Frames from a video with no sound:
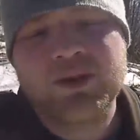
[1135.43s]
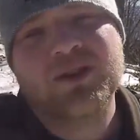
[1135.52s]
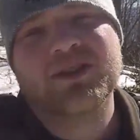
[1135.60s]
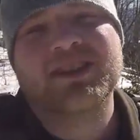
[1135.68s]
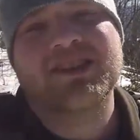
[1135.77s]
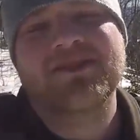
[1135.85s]
all
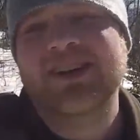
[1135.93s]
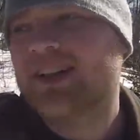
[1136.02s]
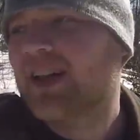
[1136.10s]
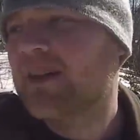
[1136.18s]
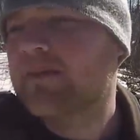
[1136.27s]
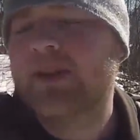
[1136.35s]
the stuff I
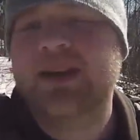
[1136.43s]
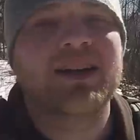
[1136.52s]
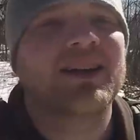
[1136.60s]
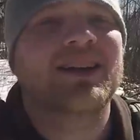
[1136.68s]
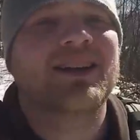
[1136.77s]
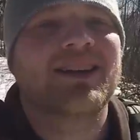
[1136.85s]
climbed. That
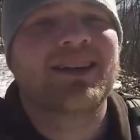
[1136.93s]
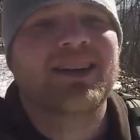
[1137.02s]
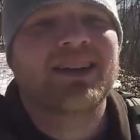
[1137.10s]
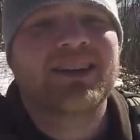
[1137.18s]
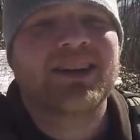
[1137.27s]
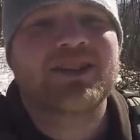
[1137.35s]

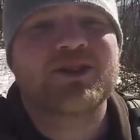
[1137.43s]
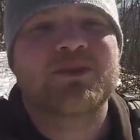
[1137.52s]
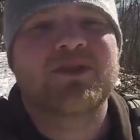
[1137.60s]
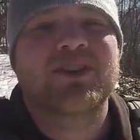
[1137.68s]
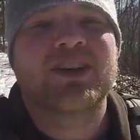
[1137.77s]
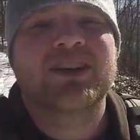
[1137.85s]
should
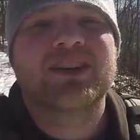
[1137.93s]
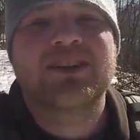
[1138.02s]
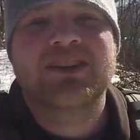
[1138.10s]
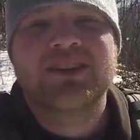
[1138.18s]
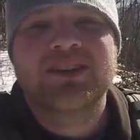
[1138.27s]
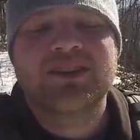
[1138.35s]
be fun.
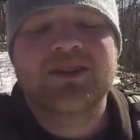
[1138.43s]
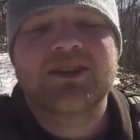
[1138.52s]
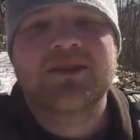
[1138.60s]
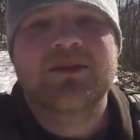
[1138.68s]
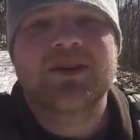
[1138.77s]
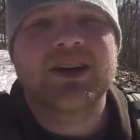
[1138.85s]

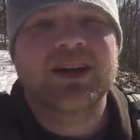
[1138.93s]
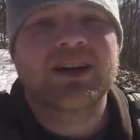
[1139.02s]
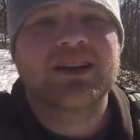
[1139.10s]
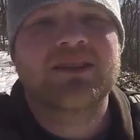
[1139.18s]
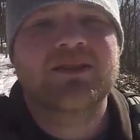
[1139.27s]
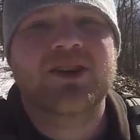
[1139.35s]
But
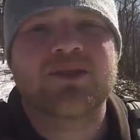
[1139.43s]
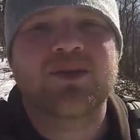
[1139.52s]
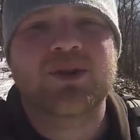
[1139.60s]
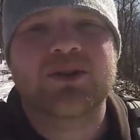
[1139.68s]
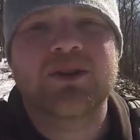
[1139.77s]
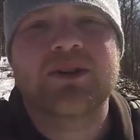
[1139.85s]
looking
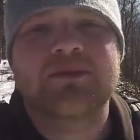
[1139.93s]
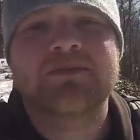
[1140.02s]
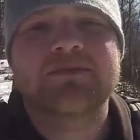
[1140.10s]
forward to it.